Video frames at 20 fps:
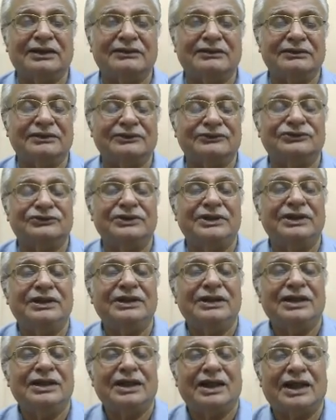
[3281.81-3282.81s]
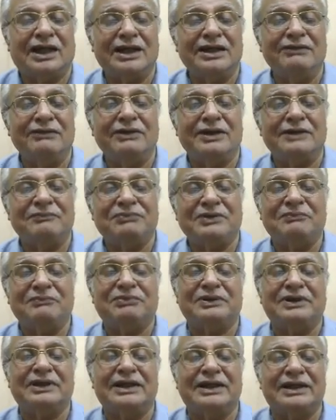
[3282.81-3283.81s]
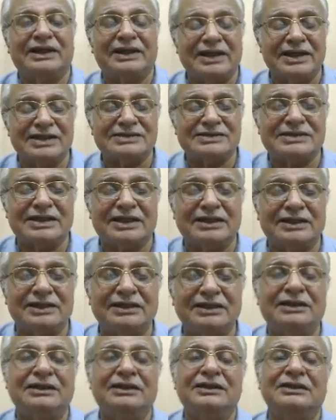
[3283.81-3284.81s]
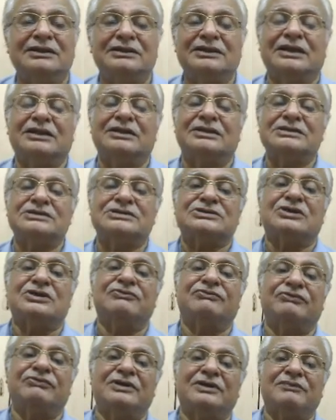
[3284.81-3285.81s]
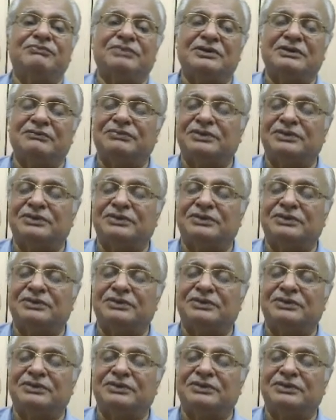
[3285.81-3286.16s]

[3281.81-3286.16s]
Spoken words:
So the hardware people get less salary than the software people.